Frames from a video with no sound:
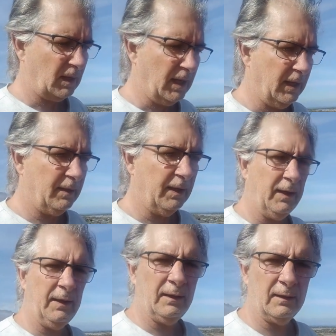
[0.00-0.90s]
And
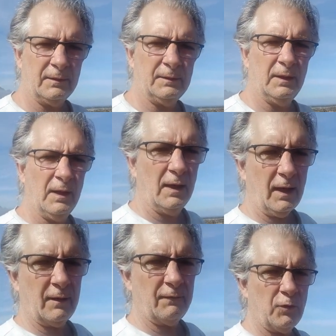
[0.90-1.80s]
then
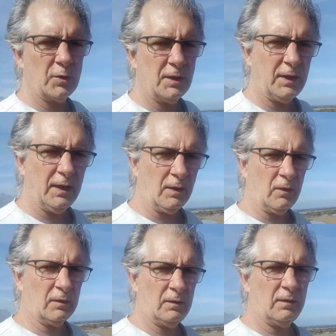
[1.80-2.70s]
unfortunately, I
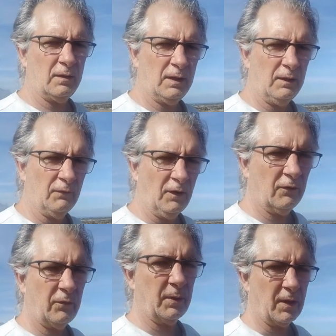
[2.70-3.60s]
got
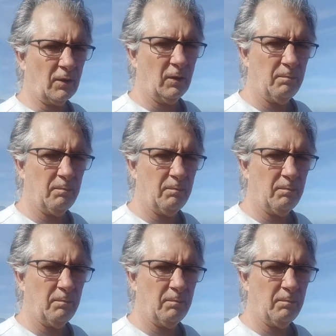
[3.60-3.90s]
involved with the wrong